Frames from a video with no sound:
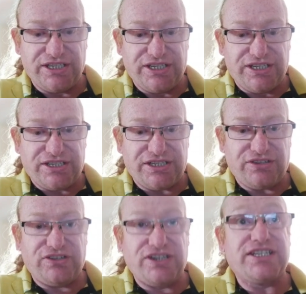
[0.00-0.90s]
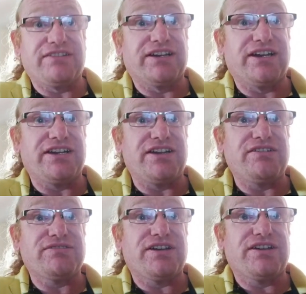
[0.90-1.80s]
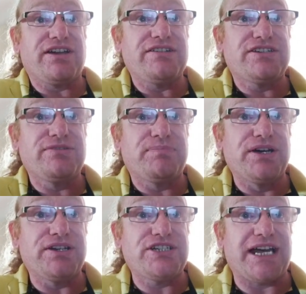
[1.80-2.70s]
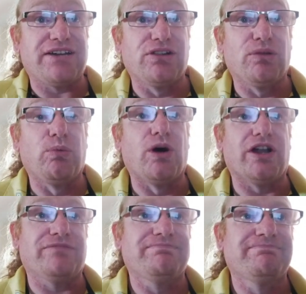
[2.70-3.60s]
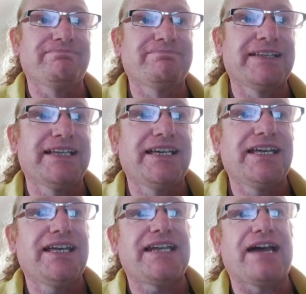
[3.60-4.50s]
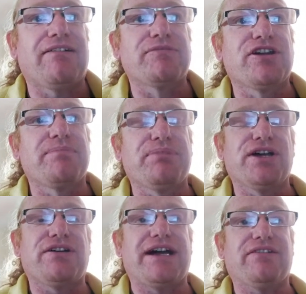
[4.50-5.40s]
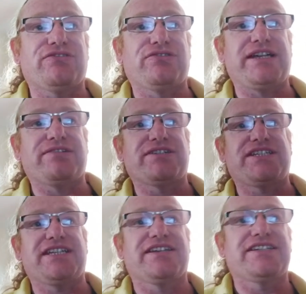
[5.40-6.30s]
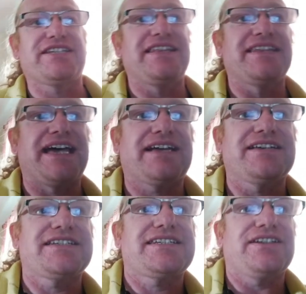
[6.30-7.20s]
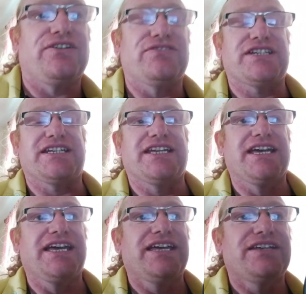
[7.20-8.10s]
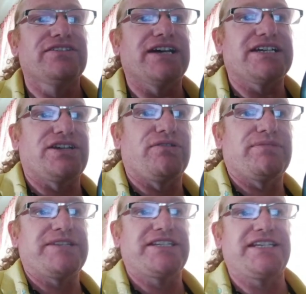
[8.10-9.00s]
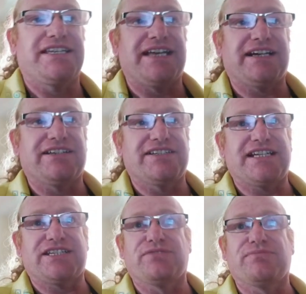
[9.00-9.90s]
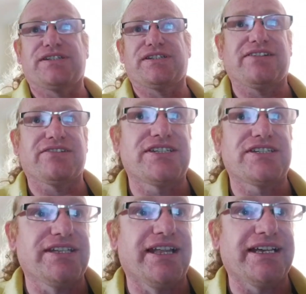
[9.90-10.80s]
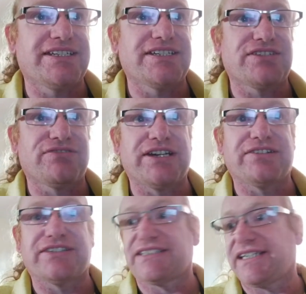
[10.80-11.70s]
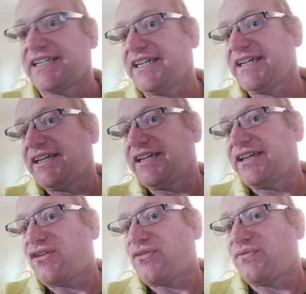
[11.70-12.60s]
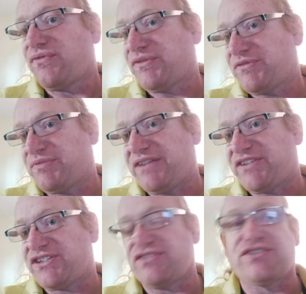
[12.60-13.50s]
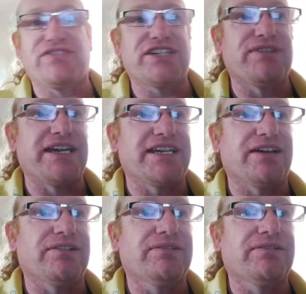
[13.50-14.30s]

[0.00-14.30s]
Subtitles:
So the first thing we're going to do is we're going to go into per channel 1. Now I'm going to blur out the frequency that's in there because obviously you guys don't want to be seeing that because that's somebody else's licensed frequency from the previous use of this radio.